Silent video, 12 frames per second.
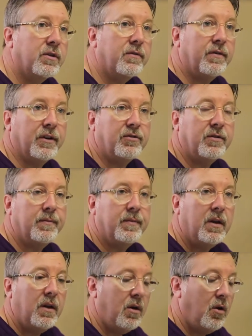intervention,
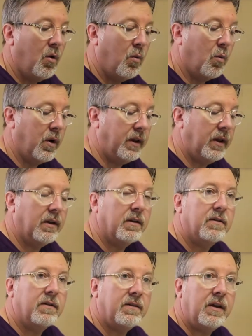one
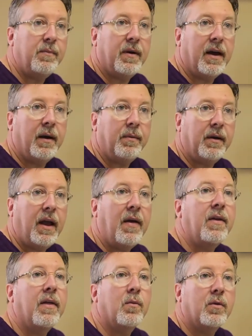is CPAP,
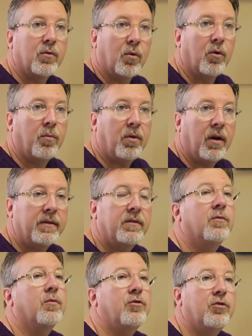and the other one is oral
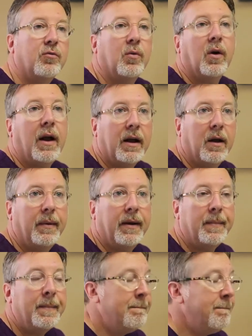appliances, which is where I come in.